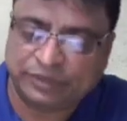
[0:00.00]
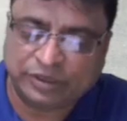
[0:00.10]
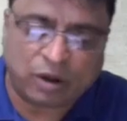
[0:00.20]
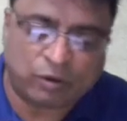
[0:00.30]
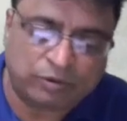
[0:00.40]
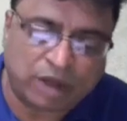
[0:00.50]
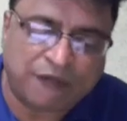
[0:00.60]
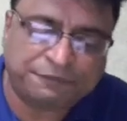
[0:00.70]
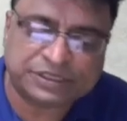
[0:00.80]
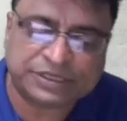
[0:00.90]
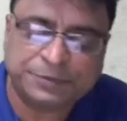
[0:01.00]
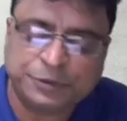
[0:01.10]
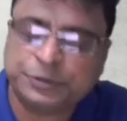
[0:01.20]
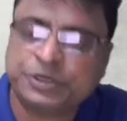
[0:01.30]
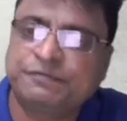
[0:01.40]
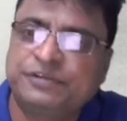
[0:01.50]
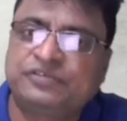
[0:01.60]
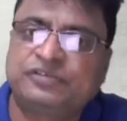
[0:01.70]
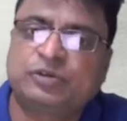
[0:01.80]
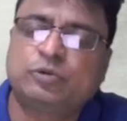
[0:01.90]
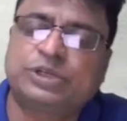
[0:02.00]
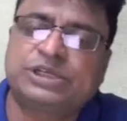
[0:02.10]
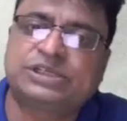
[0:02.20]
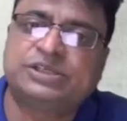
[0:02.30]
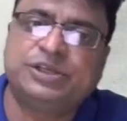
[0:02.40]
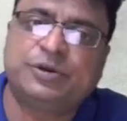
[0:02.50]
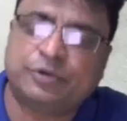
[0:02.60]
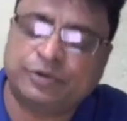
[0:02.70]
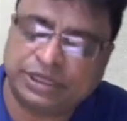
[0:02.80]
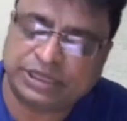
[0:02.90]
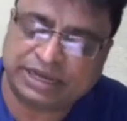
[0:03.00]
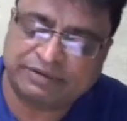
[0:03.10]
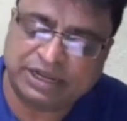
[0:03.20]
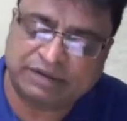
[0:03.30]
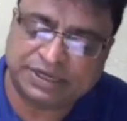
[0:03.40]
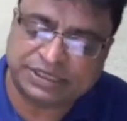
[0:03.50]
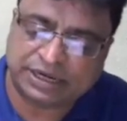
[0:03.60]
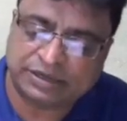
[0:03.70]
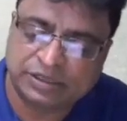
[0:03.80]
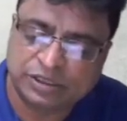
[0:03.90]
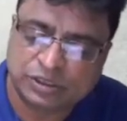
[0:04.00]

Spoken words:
Now, after substitution of these two things 0 in the given equation,